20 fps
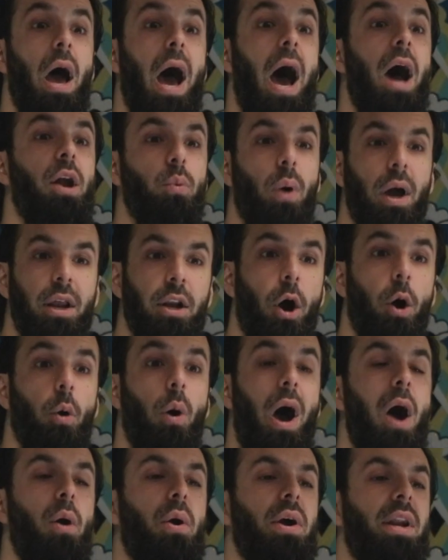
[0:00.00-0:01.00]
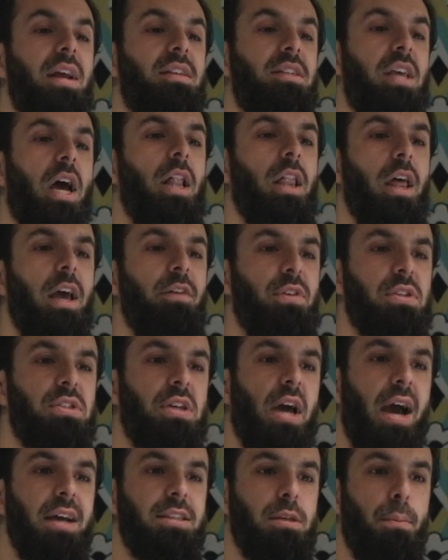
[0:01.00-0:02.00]
How do I know? How can I tell if this
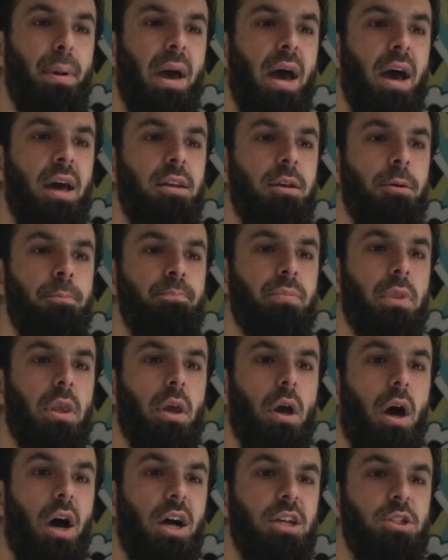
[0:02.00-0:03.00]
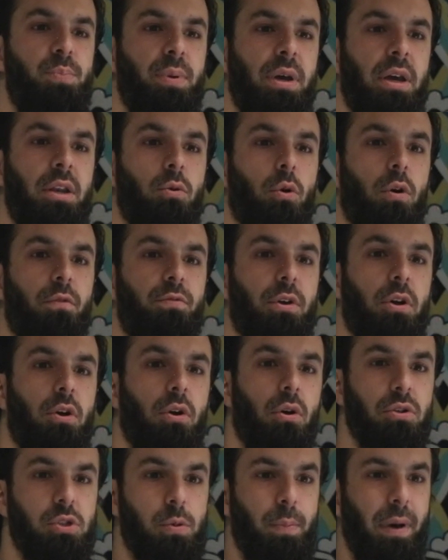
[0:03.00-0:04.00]
guy is a bad husband or if the
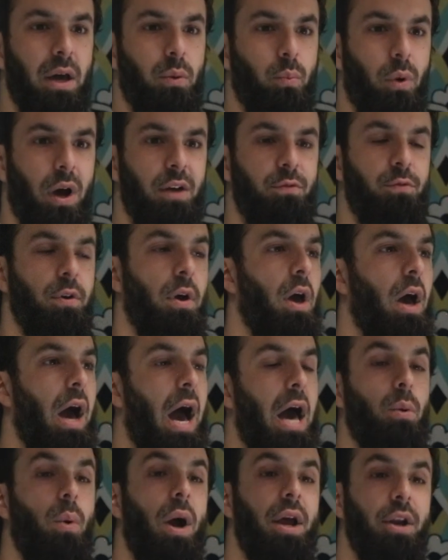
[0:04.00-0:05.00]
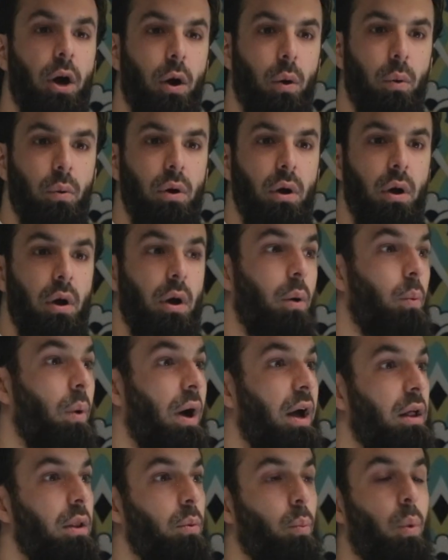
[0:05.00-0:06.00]
girl's a bad wife? How do I know?
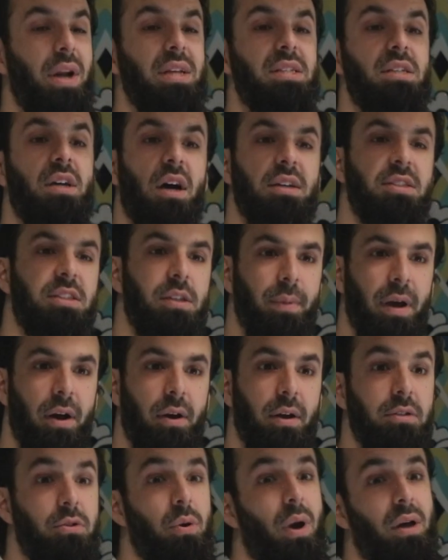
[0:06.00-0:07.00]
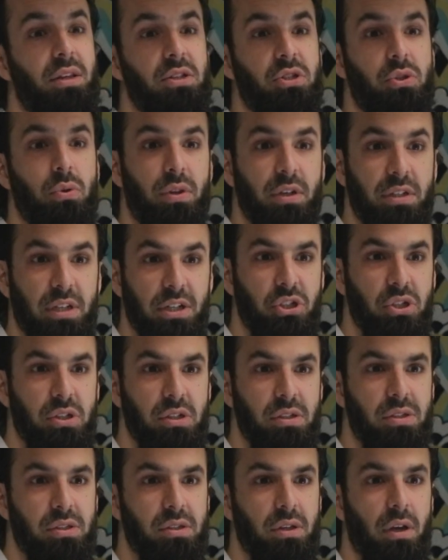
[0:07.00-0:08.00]
Well, what is customary? Do you at least do the
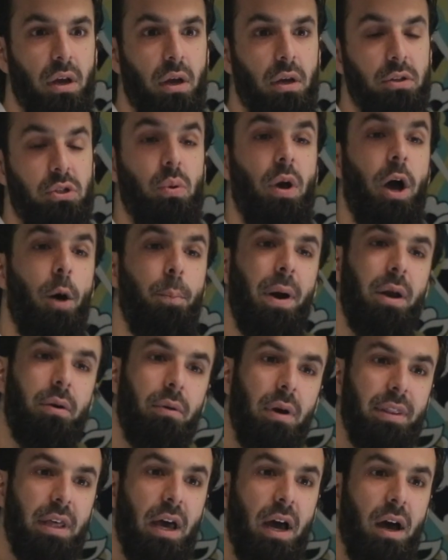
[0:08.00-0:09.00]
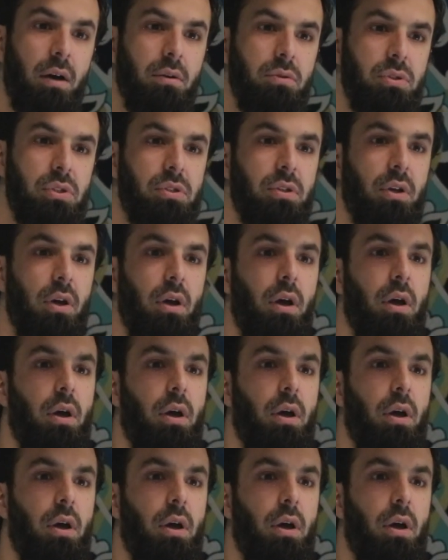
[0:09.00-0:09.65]
dishes? Do you help out around the house?